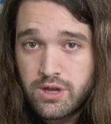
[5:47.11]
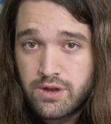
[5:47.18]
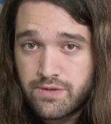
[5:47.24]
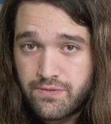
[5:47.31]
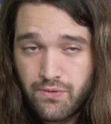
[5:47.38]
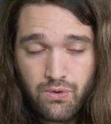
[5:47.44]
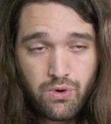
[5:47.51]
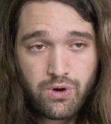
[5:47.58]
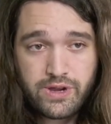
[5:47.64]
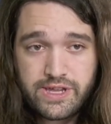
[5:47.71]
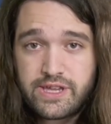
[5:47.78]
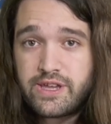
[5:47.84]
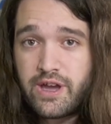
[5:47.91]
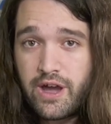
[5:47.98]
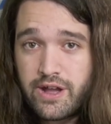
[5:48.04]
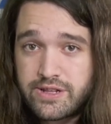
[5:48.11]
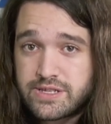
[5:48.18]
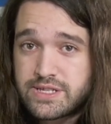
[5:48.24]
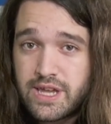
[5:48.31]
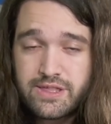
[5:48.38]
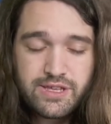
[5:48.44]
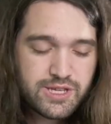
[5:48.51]
for
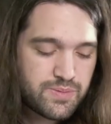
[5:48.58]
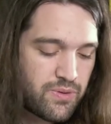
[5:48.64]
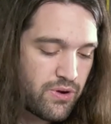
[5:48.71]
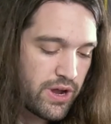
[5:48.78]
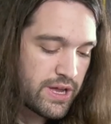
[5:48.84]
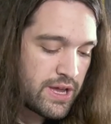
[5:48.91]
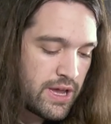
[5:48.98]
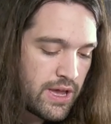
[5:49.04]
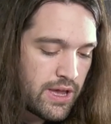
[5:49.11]
eons at this point.